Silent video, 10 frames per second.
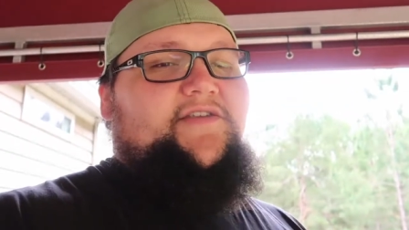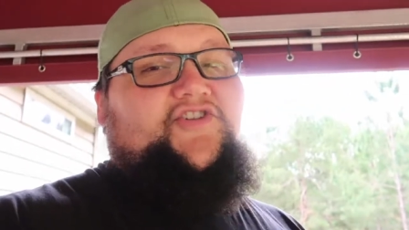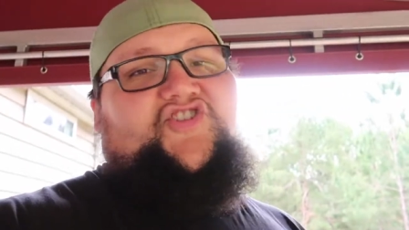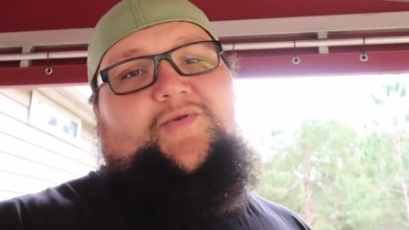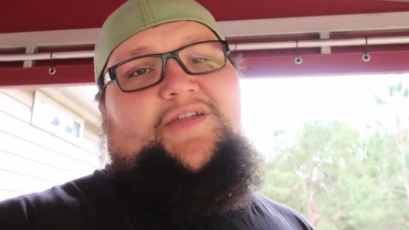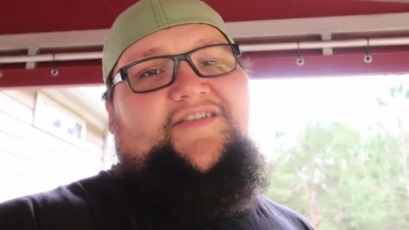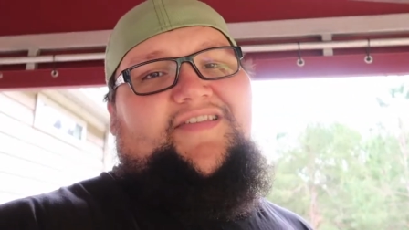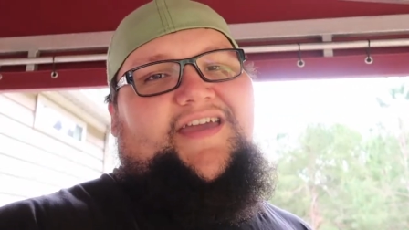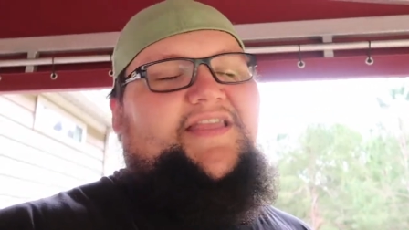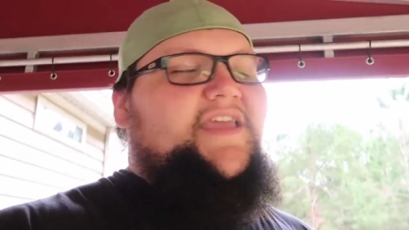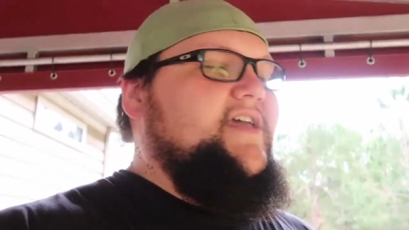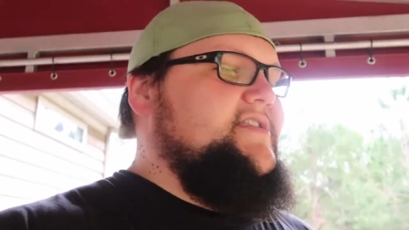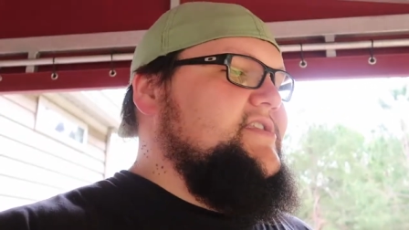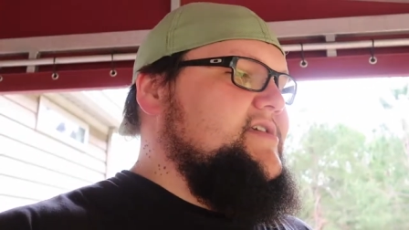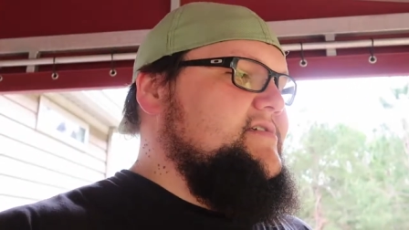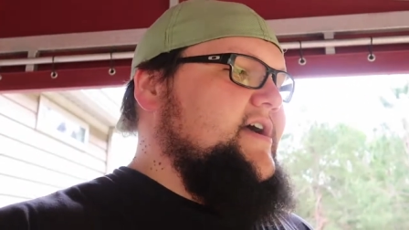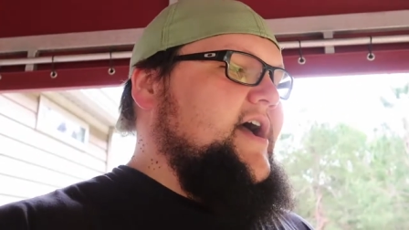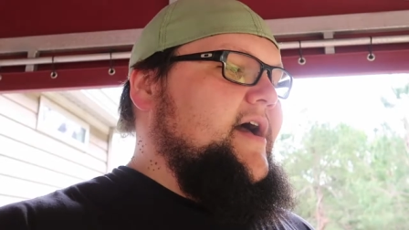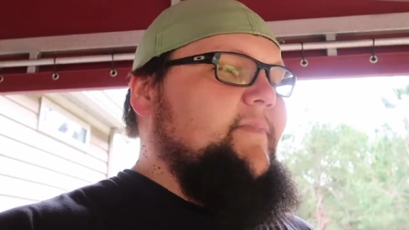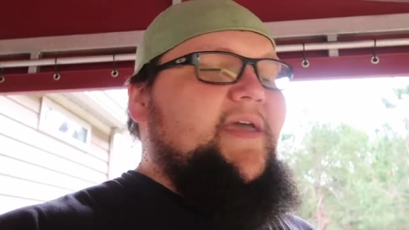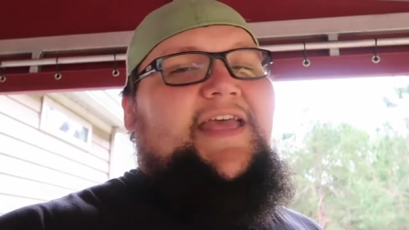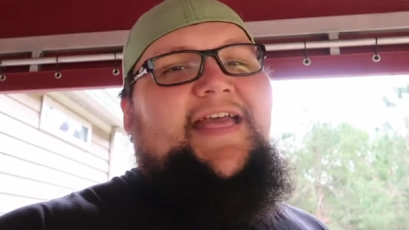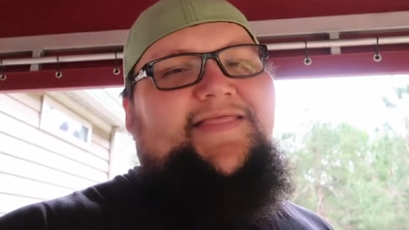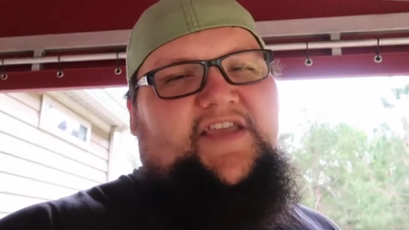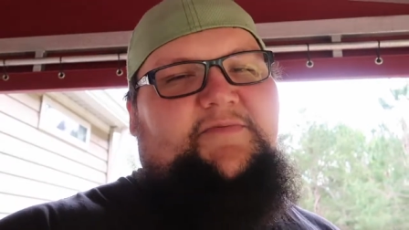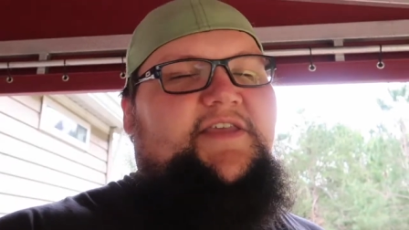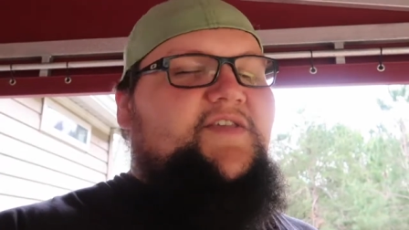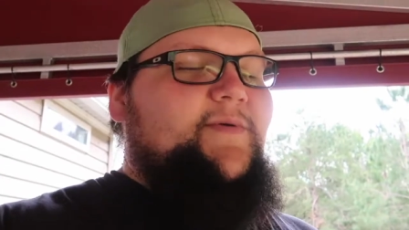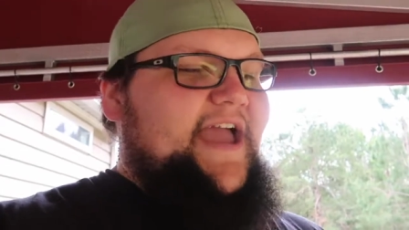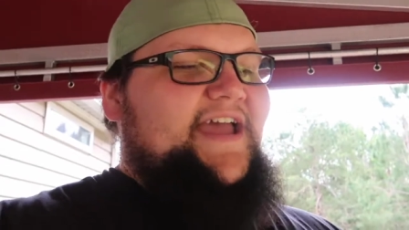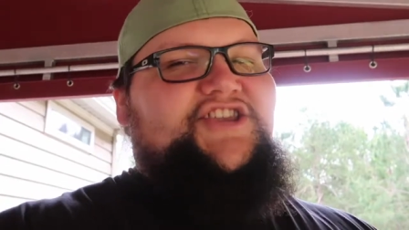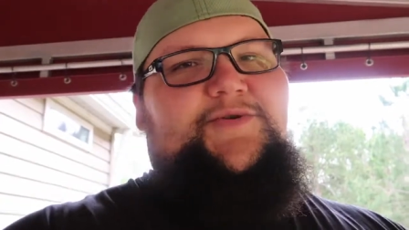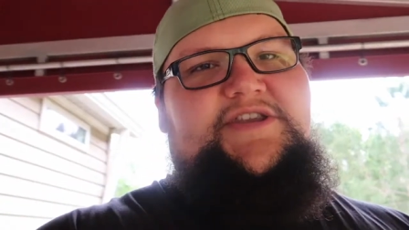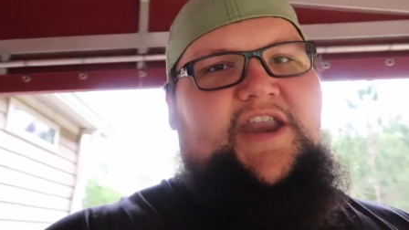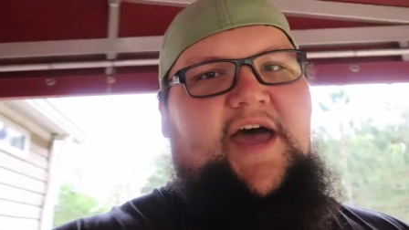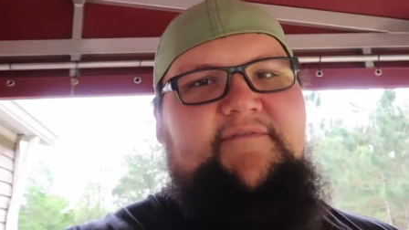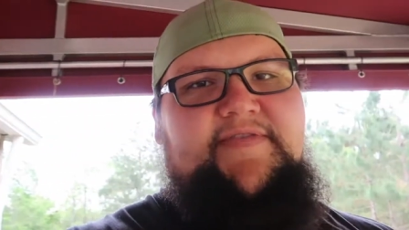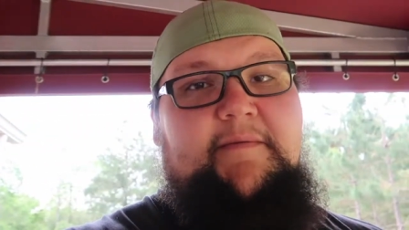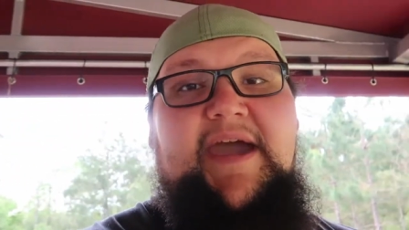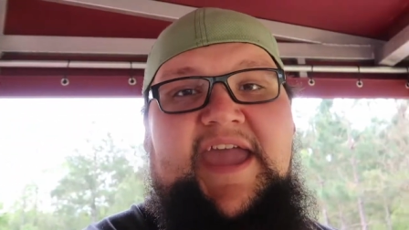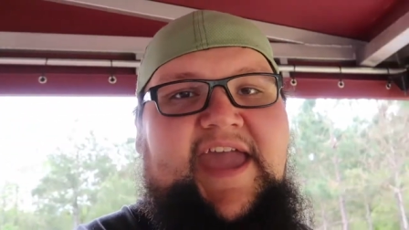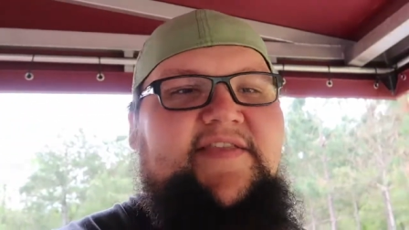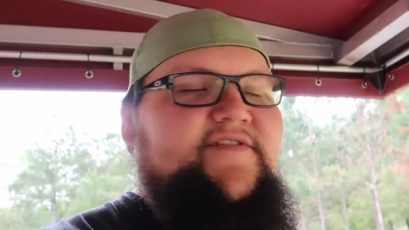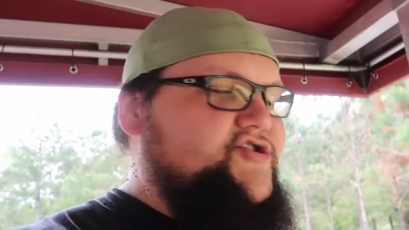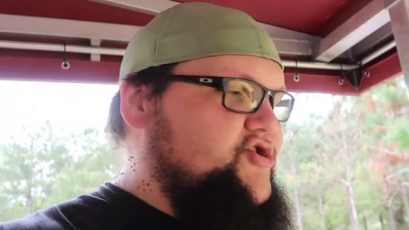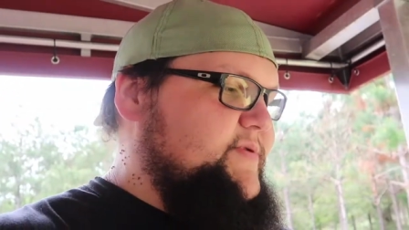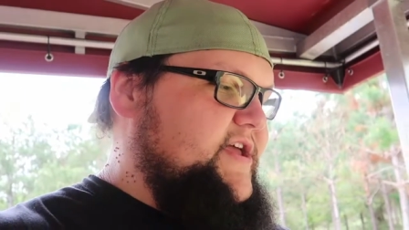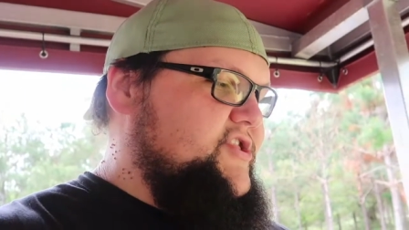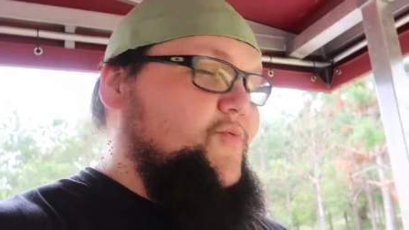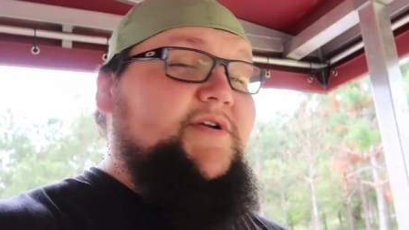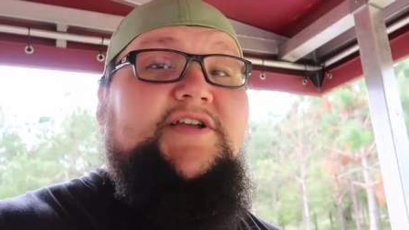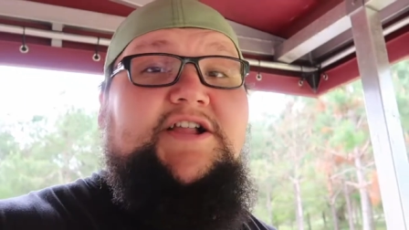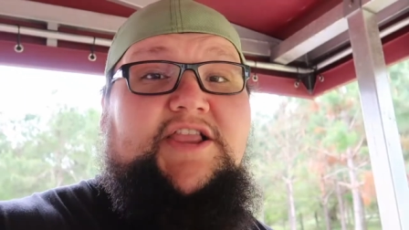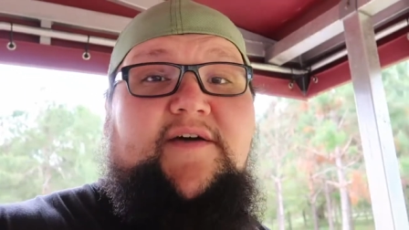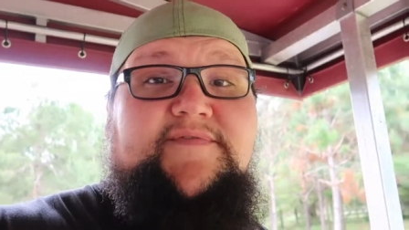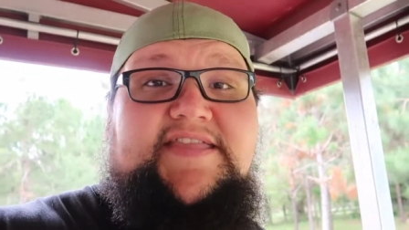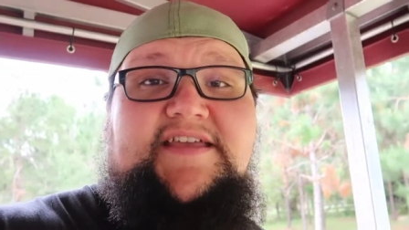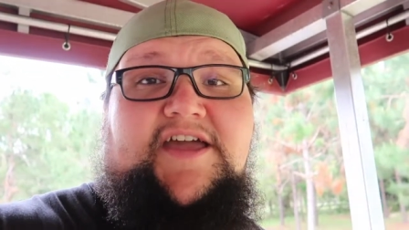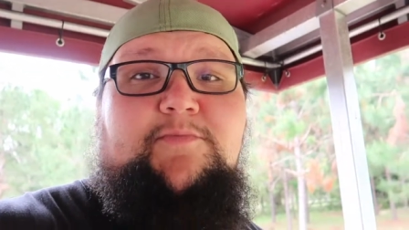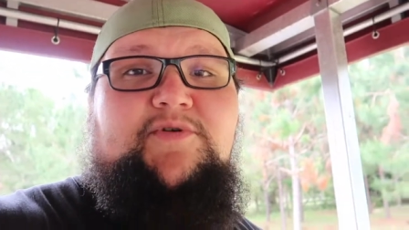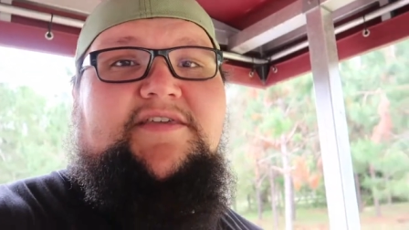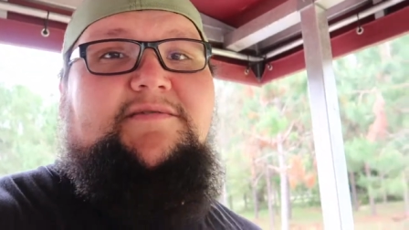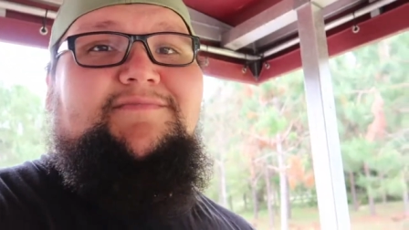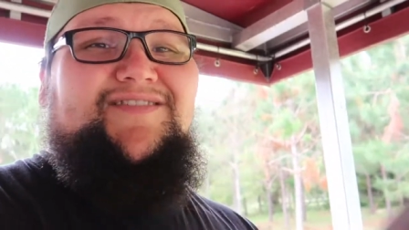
and I'll show you what it looks like in the end. Um, let's put it this way, I do it enough that my hands are too big to wear the gloves that come with them.